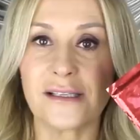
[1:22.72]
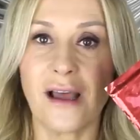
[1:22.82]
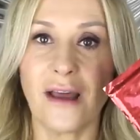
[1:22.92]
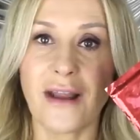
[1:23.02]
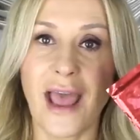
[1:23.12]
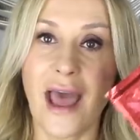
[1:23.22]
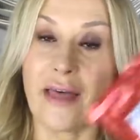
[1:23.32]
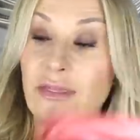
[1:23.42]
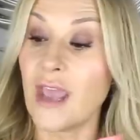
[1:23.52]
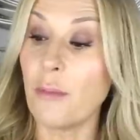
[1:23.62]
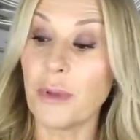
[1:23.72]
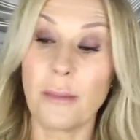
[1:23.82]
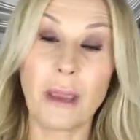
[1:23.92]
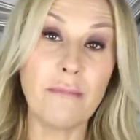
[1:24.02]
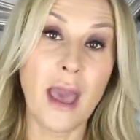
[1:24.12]
sun at the
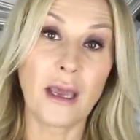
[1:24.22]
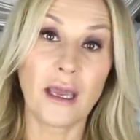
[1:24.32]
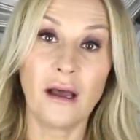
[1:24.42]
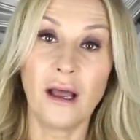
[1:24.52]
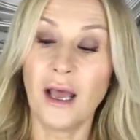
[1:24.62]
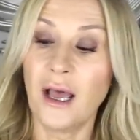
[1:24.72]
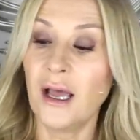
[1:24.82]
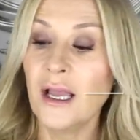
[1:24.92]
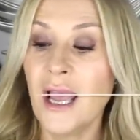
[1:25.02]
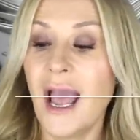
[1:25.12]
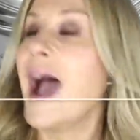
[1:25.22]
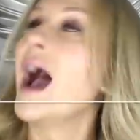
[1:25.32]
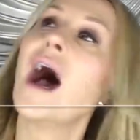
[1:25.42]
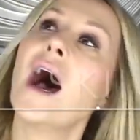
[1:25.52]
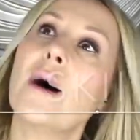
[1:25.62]
upcoming Met Gala,
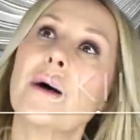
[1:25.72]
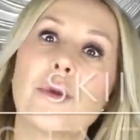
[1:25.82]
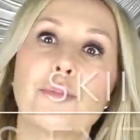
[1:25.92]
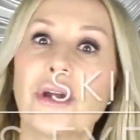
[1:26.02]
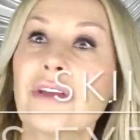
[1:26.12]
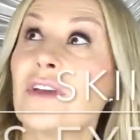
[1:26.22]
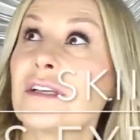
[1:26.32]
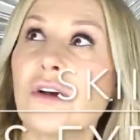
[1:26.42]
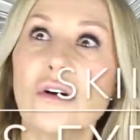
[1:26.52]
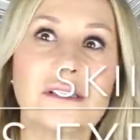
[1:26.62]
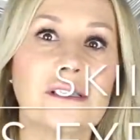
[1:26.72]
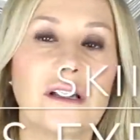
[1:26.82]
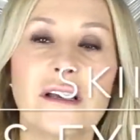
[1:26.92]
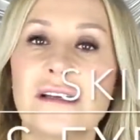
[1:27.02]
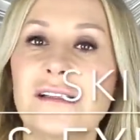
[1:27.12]
the previous
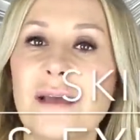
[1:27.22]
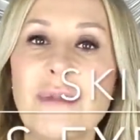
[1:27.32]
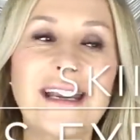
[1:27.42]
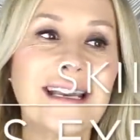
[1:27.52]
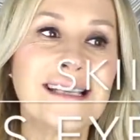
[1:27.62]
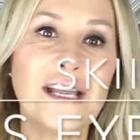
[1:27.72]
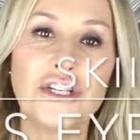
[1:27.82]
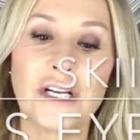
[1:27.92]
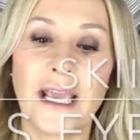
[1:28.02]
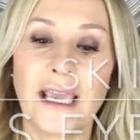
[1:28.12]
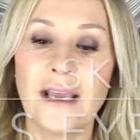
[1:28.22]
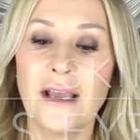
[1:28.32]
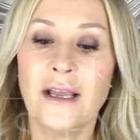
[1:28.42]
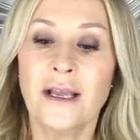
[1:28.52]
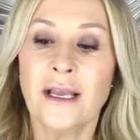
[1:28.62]
Oscars. I mean, essentially,
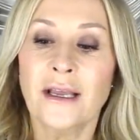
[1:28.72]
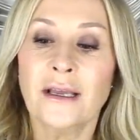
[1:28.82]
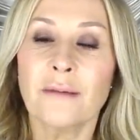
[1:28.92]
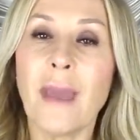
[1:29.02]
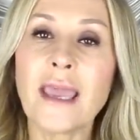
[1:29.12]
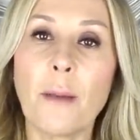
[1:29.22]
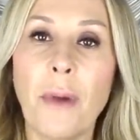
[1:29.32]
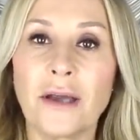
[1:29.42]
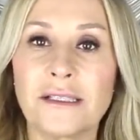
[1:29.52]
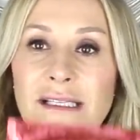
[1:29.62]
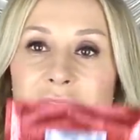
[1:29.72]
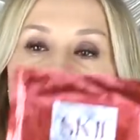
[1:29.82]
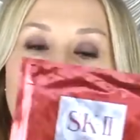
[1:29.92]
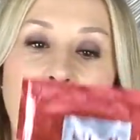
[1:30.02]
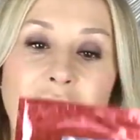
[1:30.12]
makeup artists
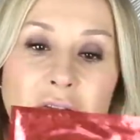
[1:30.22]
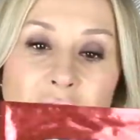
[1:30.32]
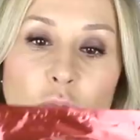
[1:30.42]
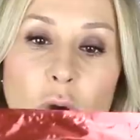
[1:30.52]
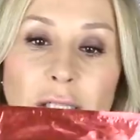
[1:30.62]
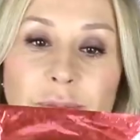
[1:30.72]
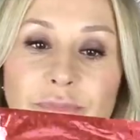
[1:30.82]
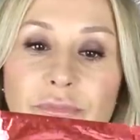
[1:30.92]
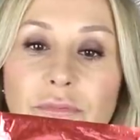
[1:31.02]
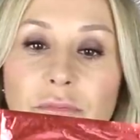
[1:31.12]
like Mary Greenwell